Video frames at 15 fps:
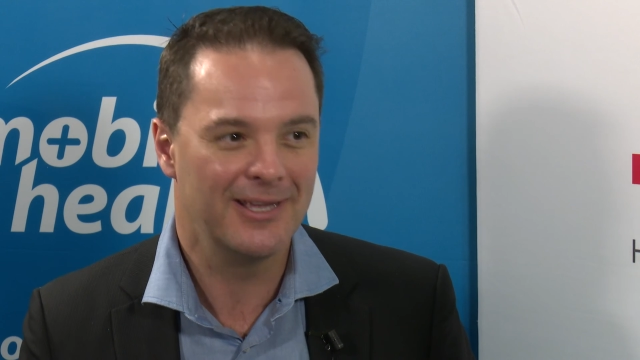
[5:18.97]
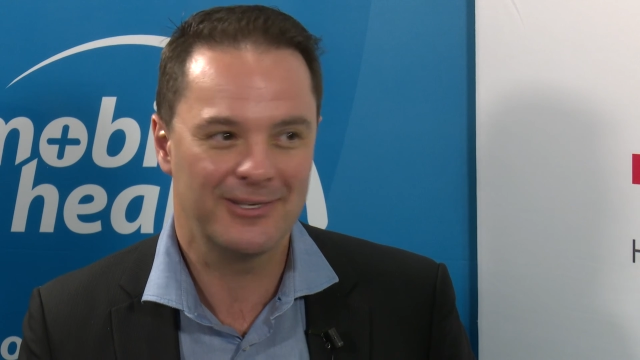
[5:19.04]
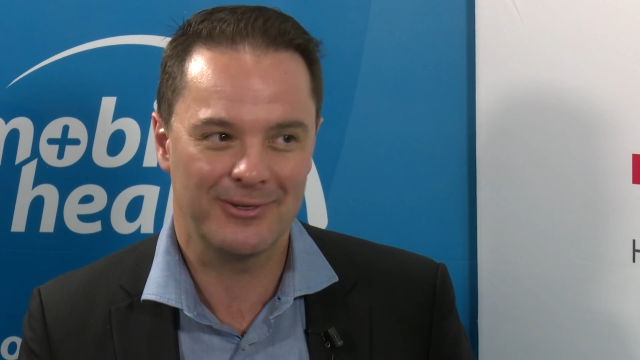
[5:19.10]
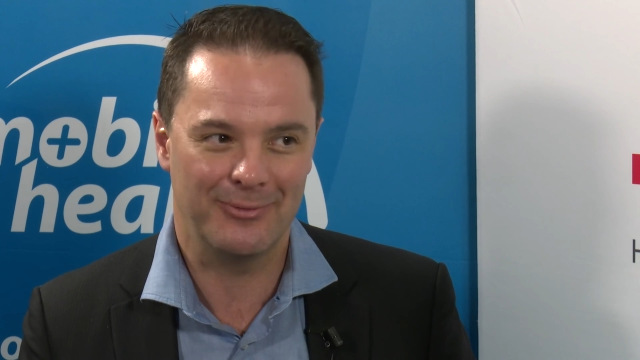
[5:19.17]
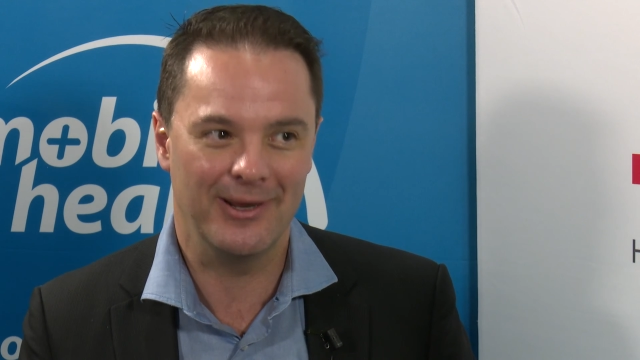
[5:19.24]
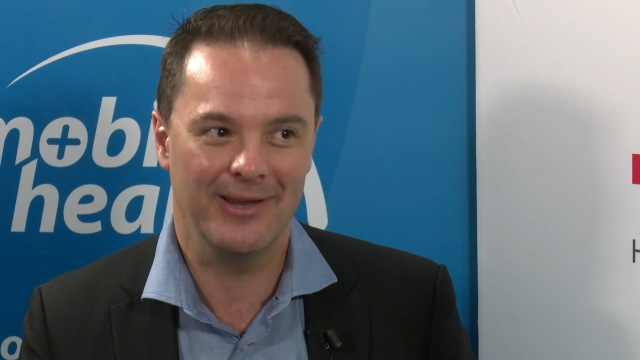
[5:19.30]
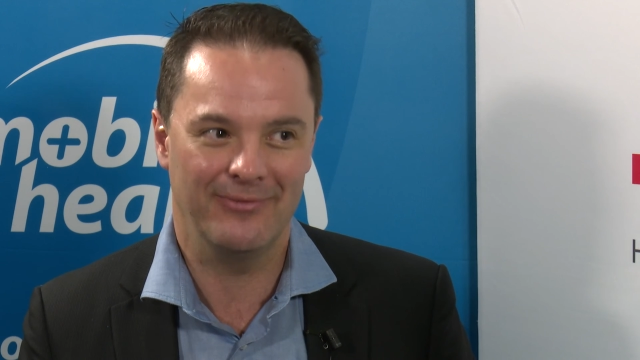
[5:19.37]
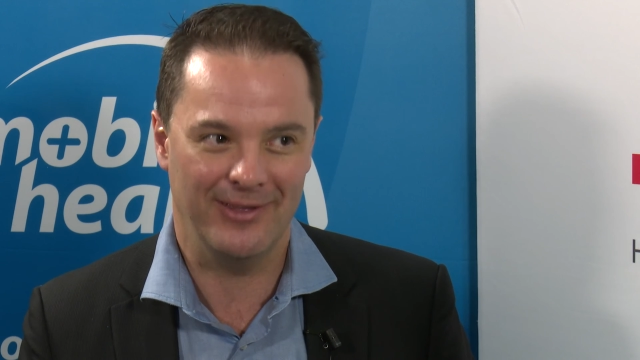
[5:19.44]
to
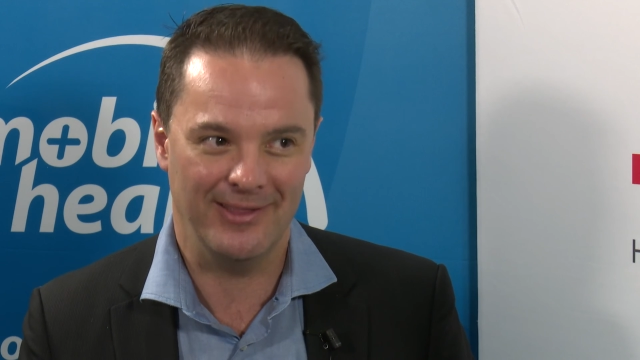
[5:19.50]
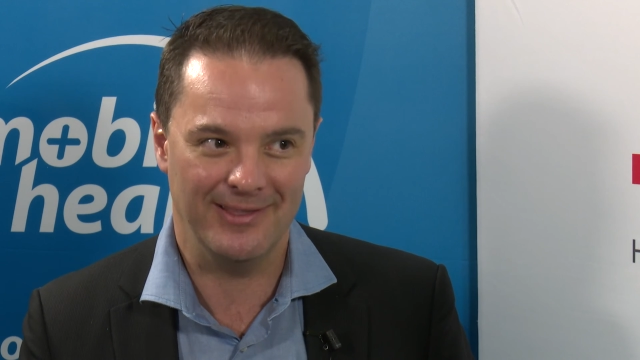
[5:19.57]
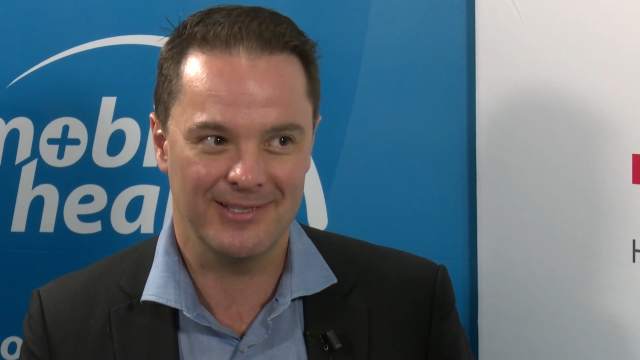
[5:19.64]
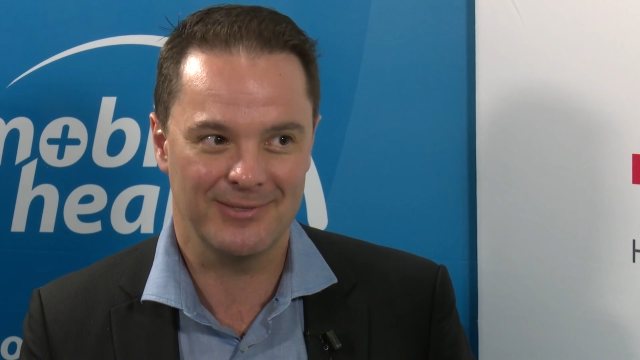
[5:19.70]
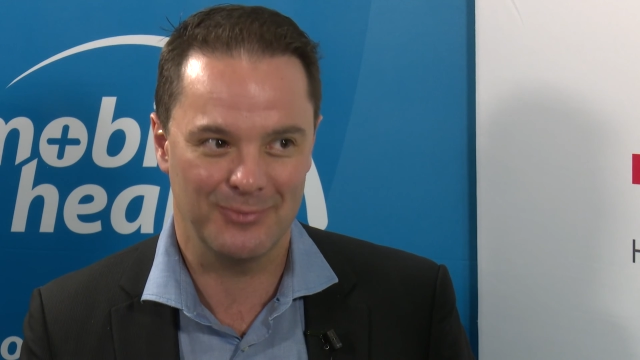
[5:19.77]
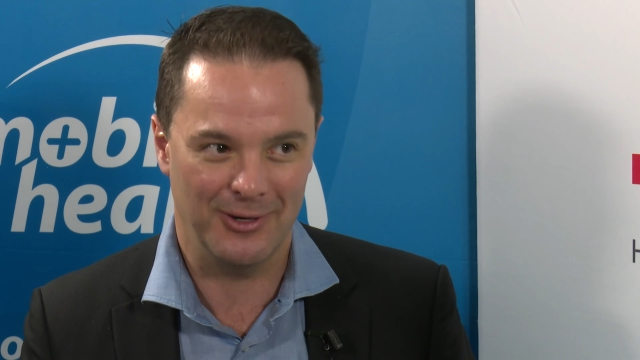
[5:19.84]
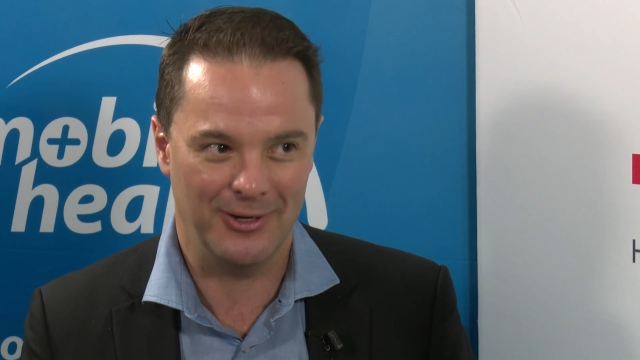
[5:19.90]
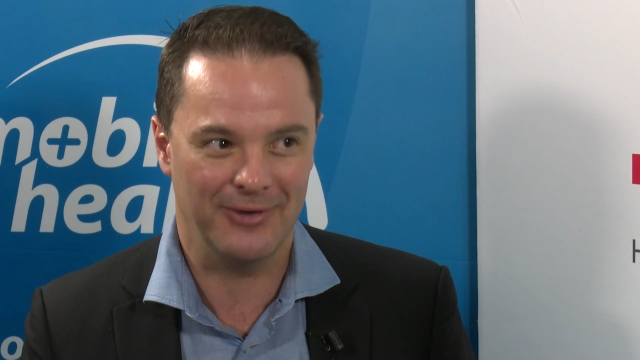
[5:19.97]
reinvent
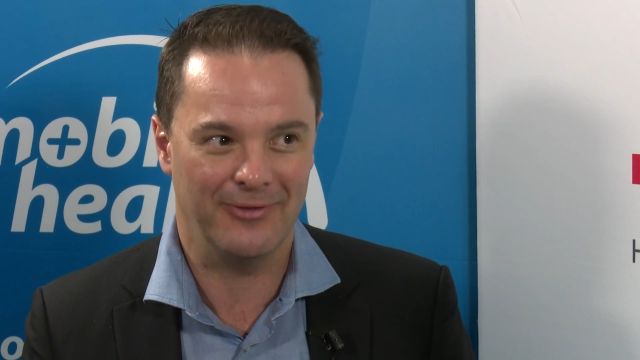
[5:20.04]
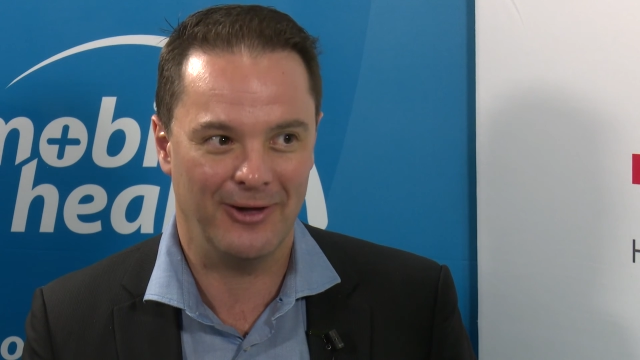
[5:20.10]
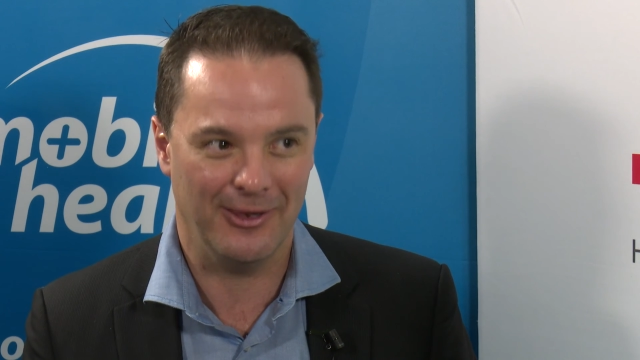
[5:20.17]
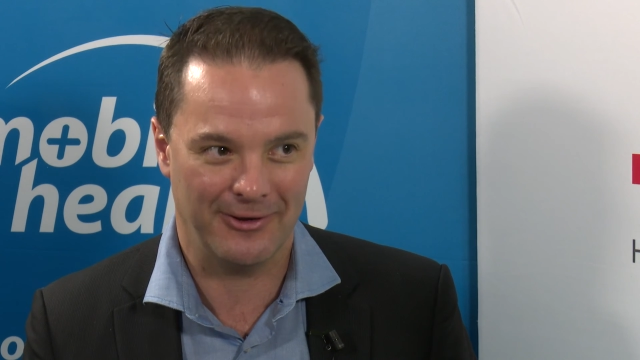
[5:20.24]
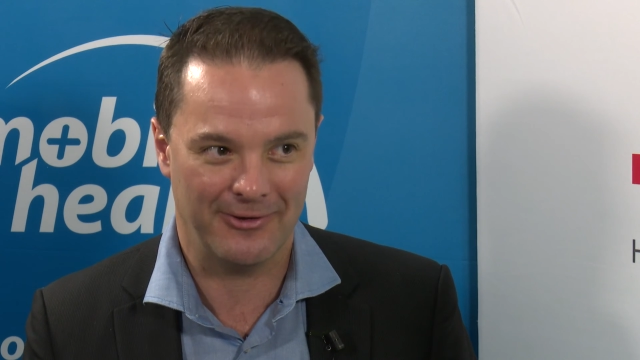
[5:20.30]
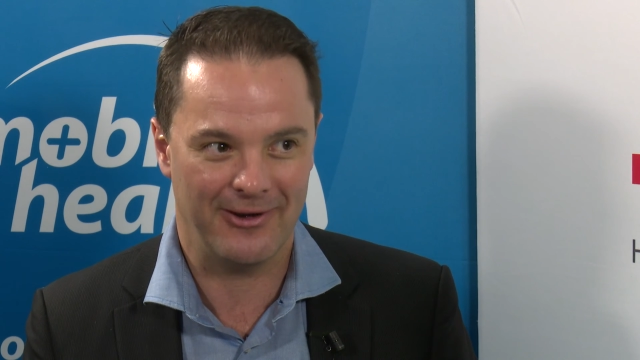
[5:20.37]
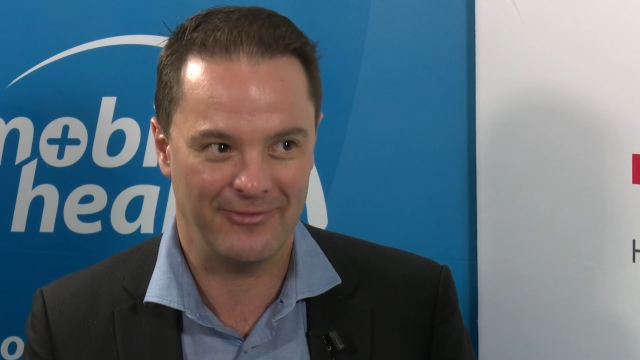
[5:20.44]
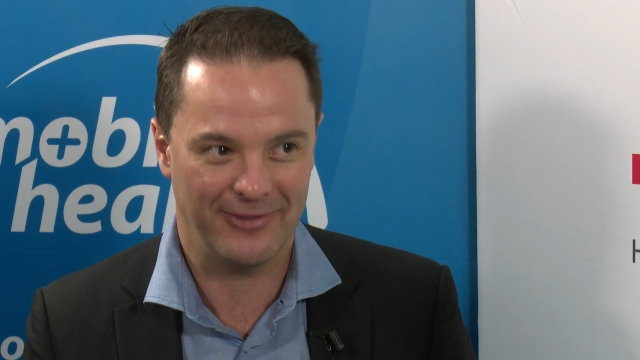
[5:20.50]
this world of
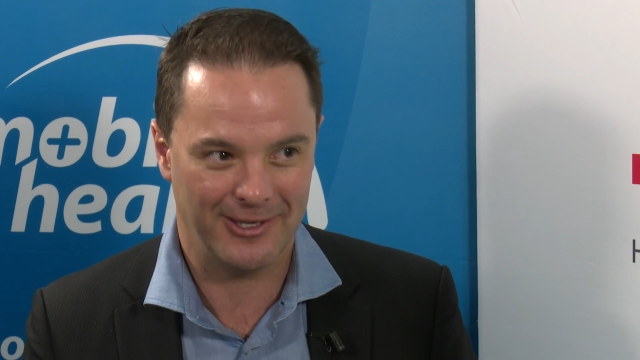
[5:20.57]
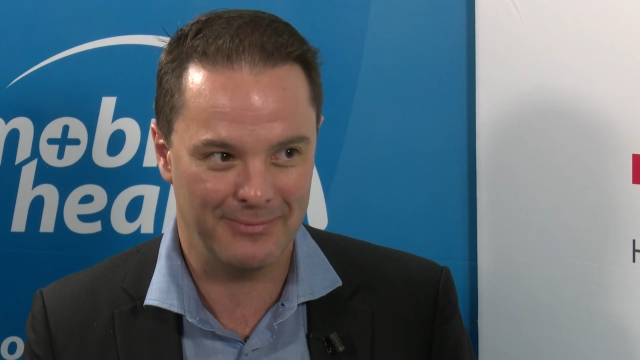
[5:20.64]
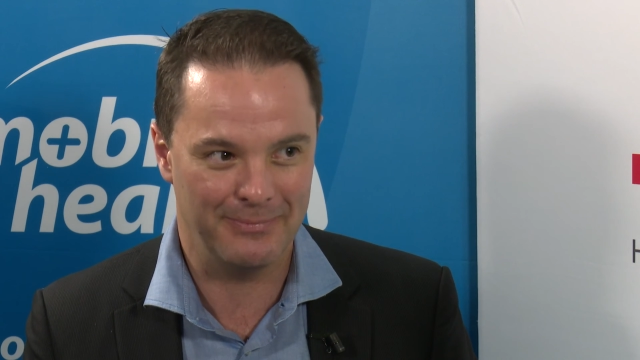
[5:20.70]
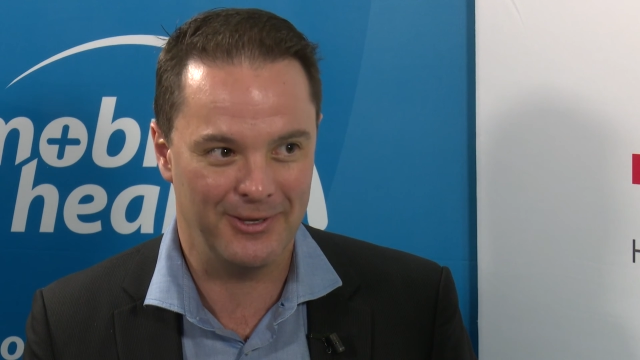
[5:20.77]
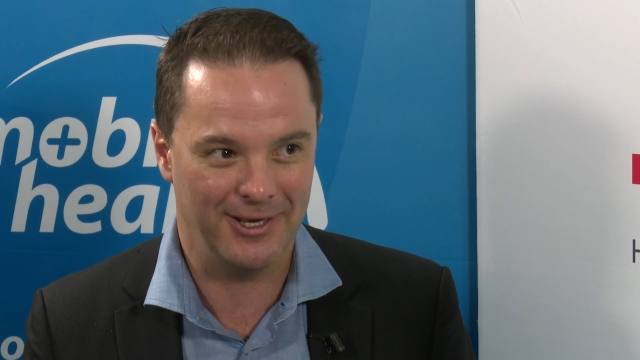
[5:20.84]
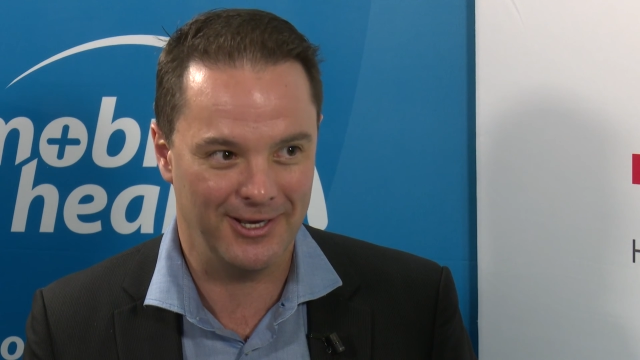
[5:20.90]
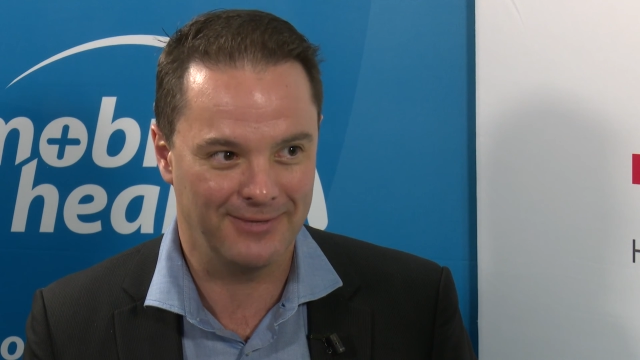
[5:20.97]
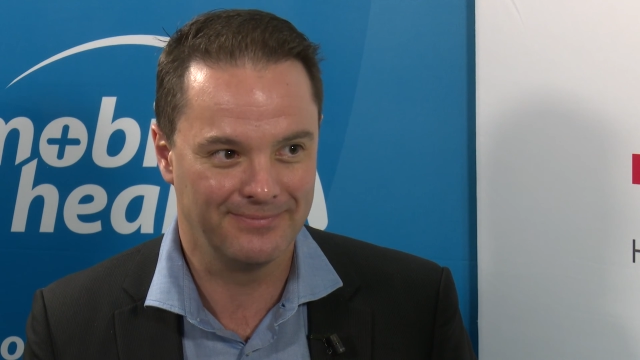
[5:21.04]
holographic
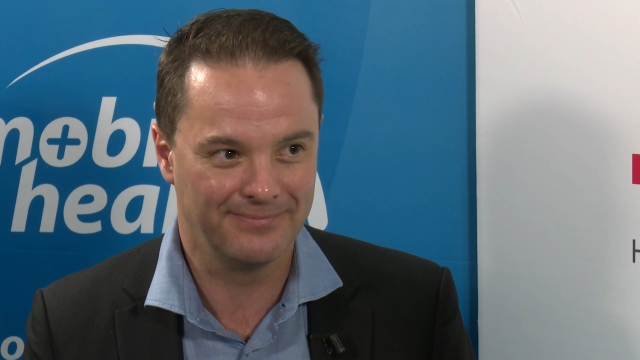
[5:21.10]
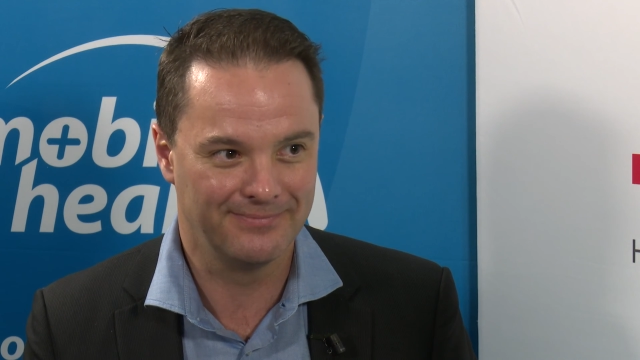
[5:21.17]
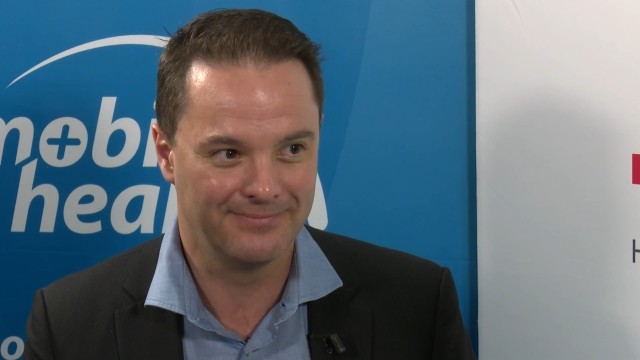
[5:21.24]
computing.